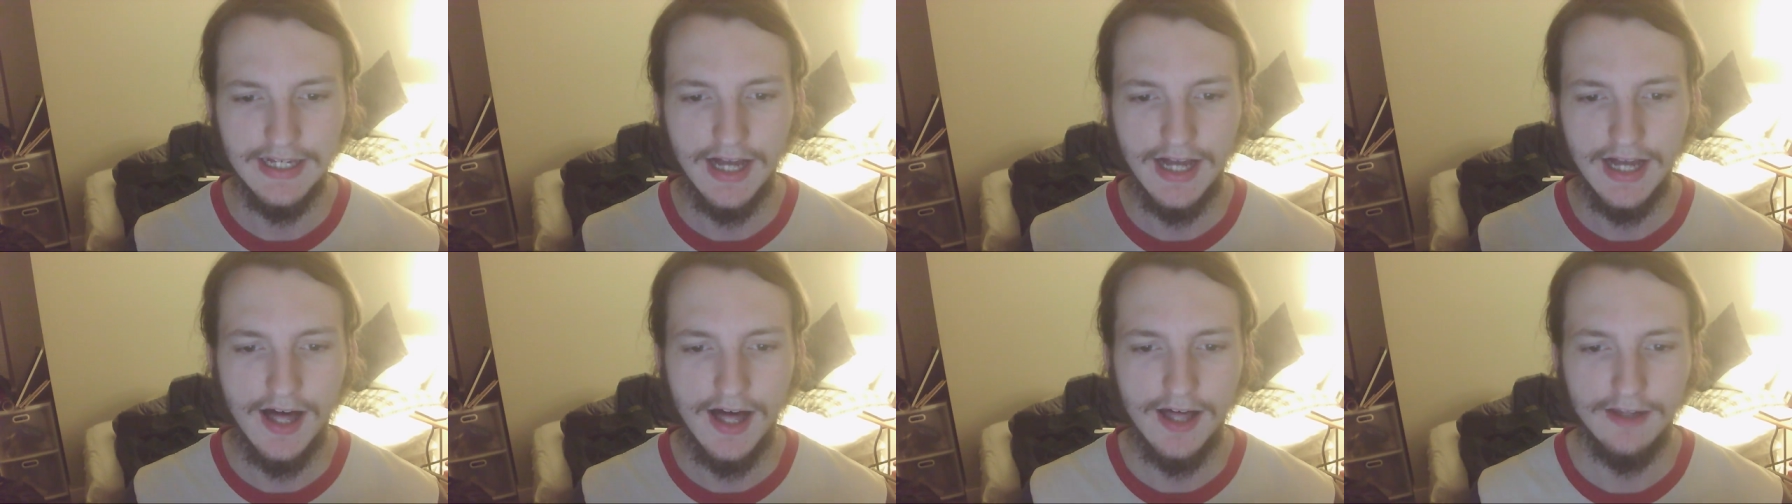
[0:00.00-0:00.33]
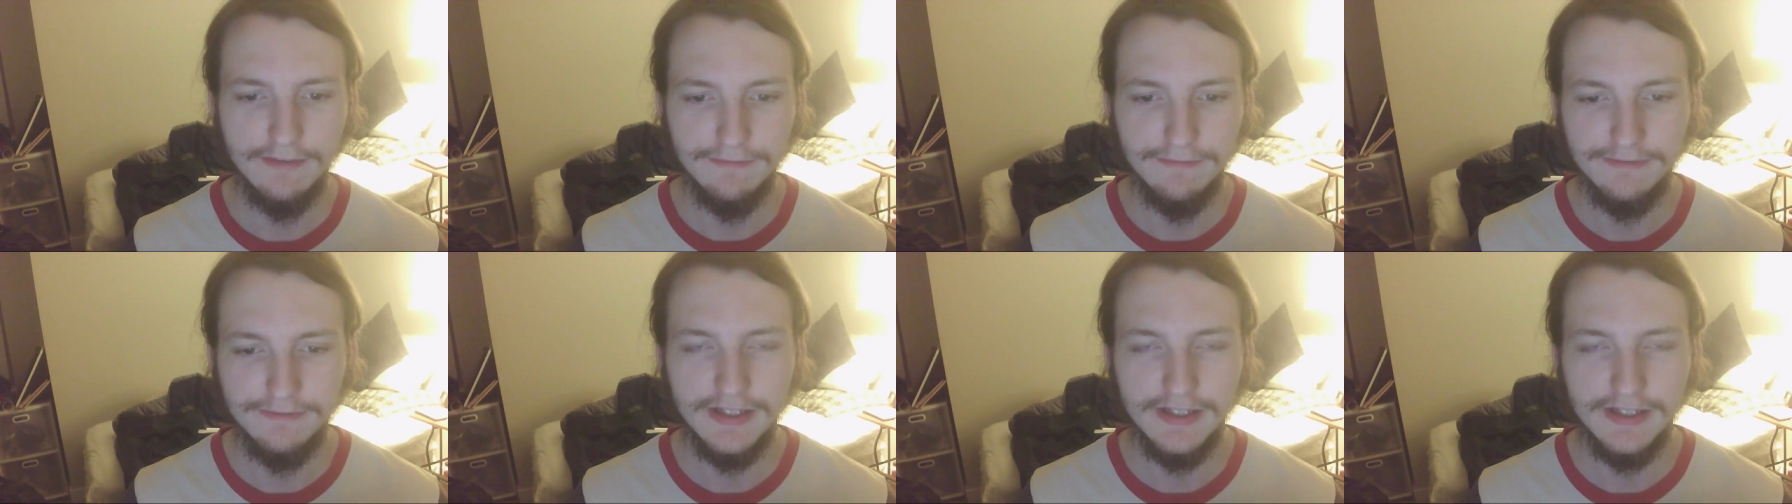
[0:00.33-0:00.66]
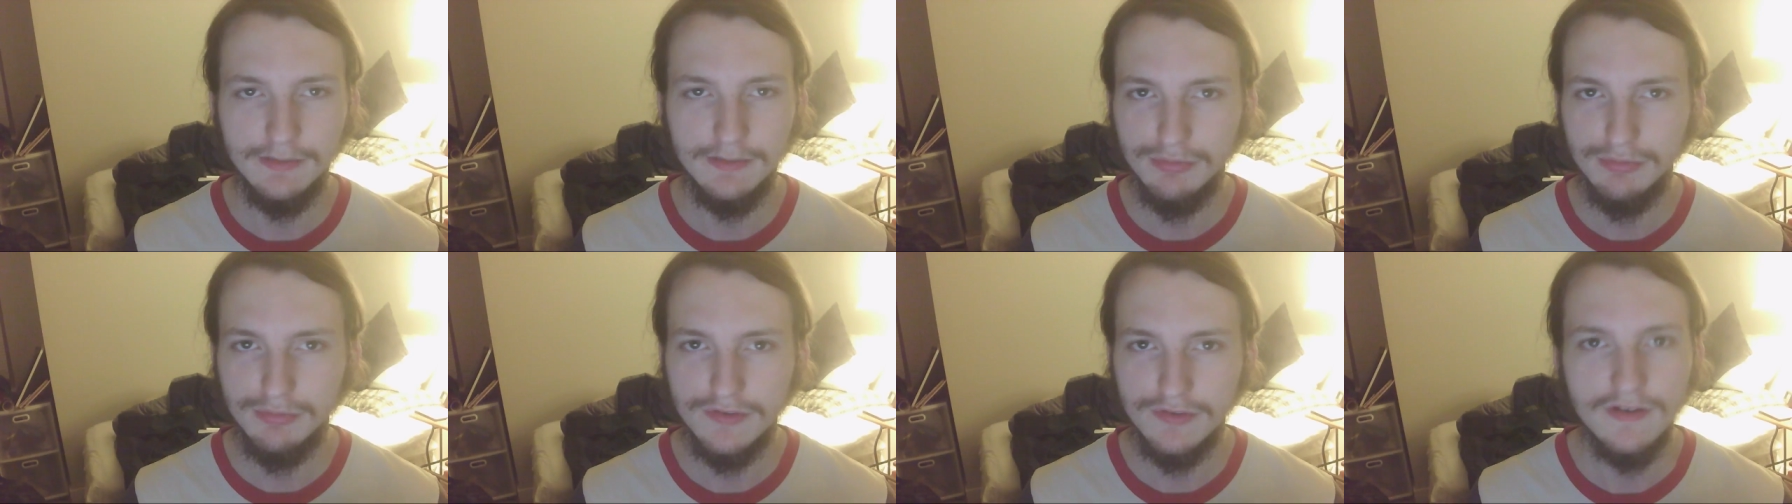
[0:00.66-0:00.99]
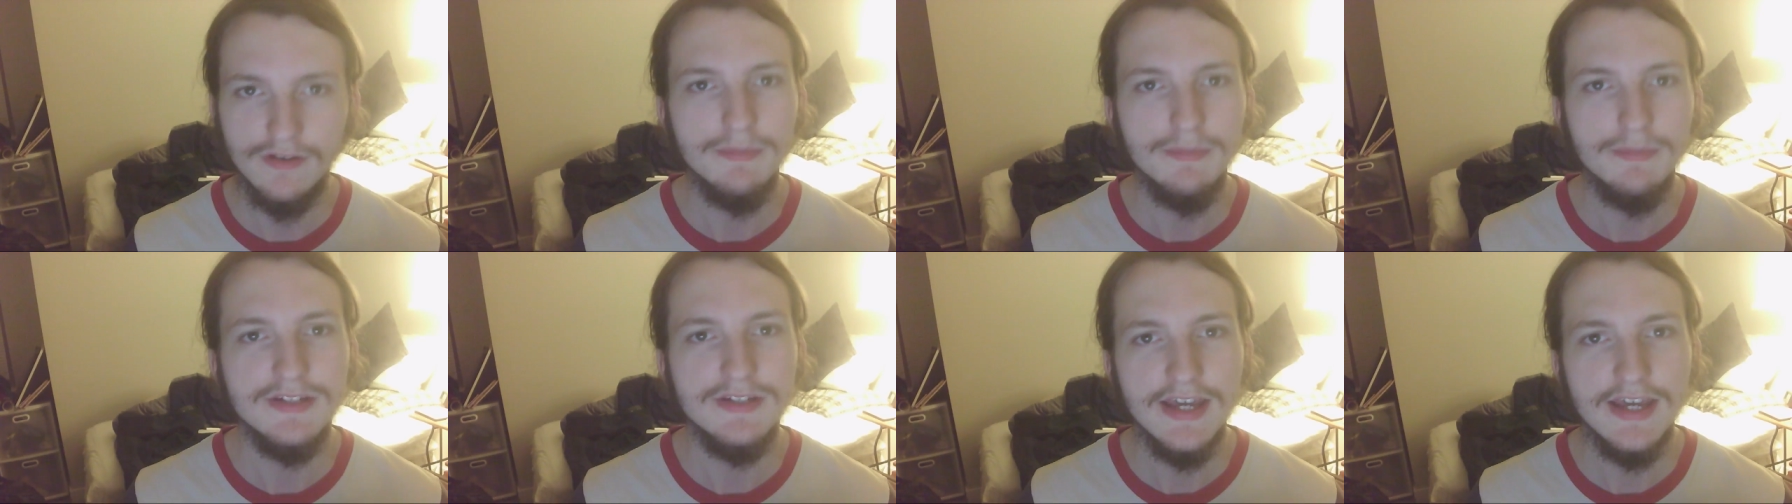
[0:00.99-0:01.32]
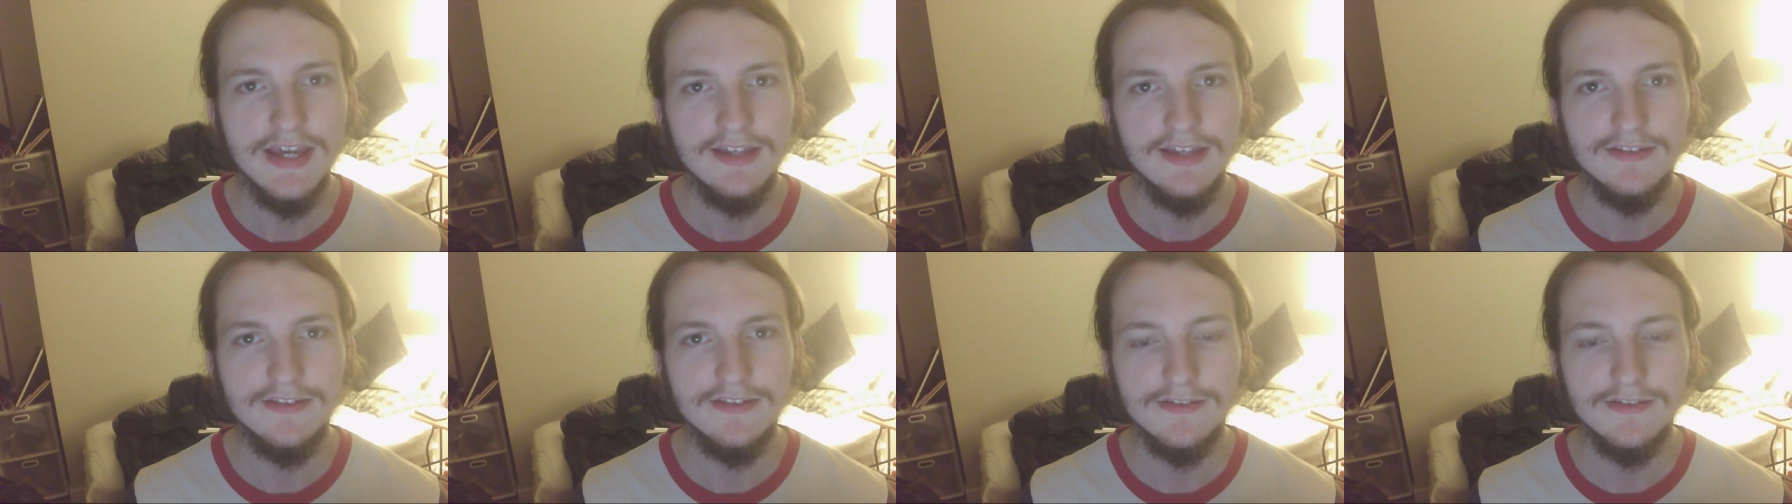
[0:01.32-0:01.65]
conflict
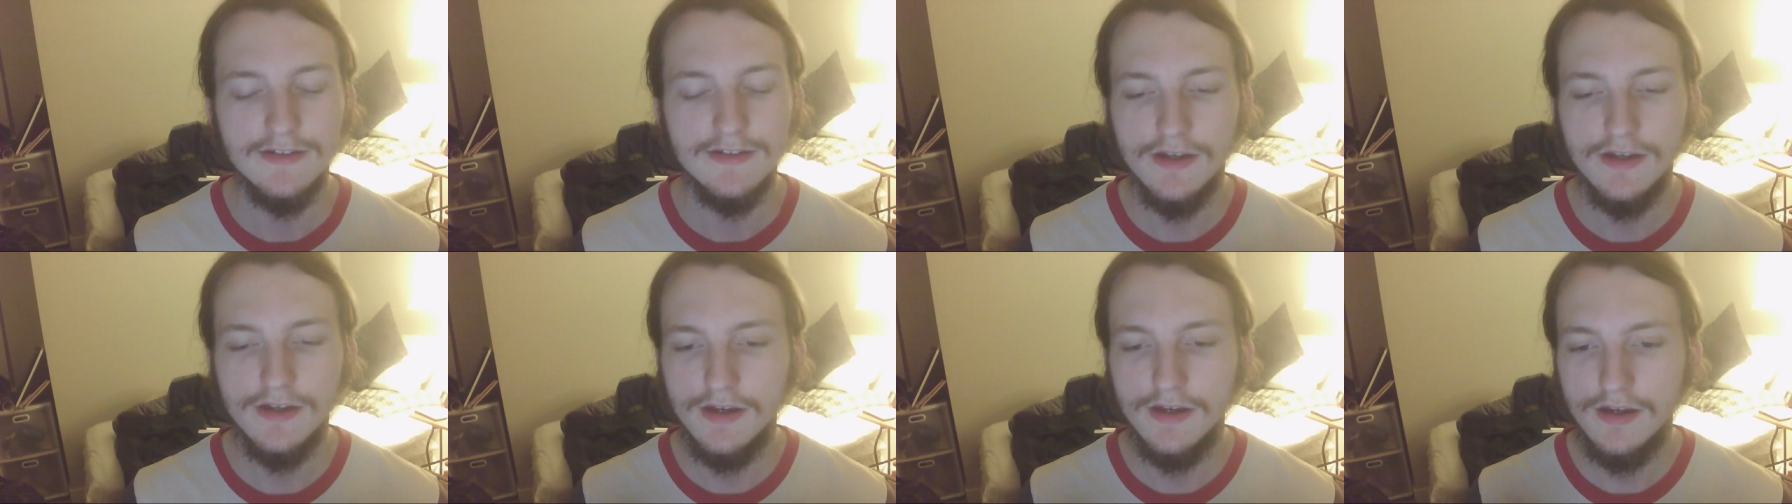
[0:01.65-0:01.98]
precipitates